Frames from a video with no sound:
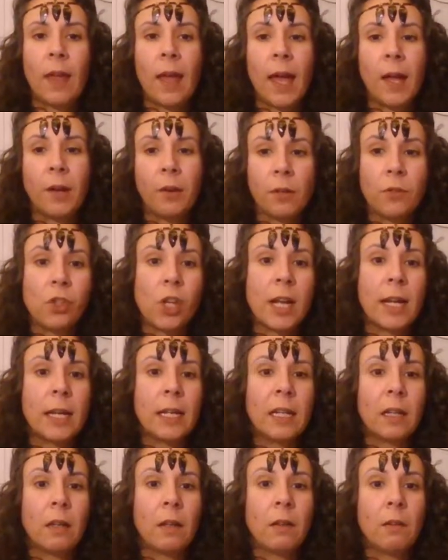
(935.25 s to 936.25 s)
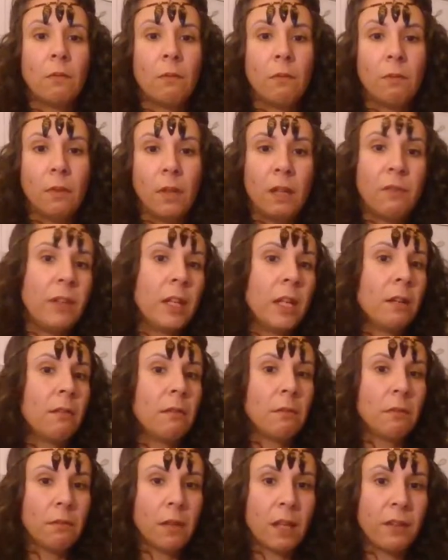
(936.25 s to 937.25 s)
energetic
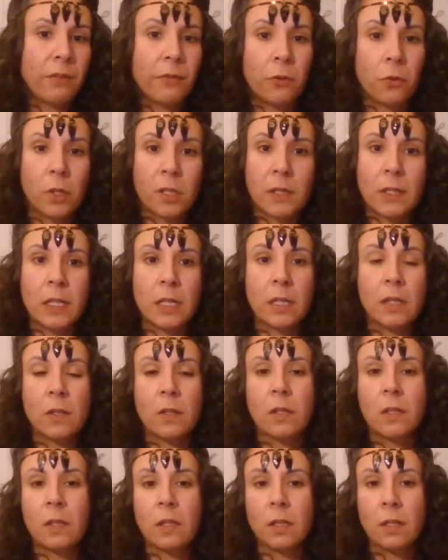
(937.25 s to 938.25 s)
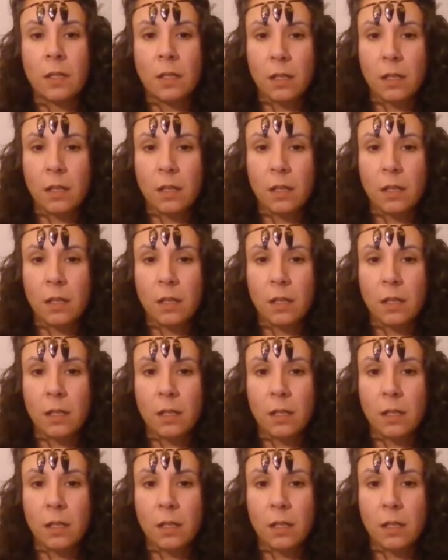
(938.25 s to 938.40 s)
living life forces